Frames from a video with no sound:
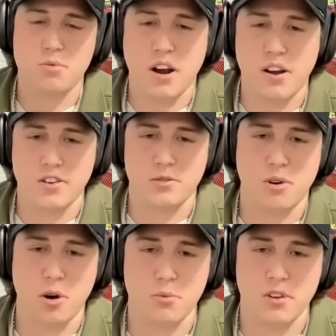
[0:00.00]
your proudest
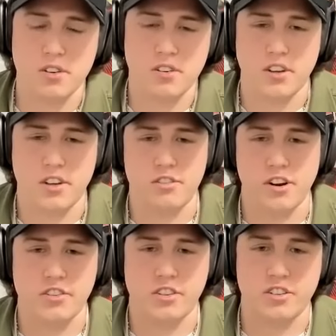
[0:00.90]
moment in
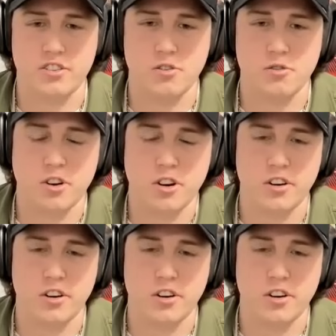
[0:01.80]
racing so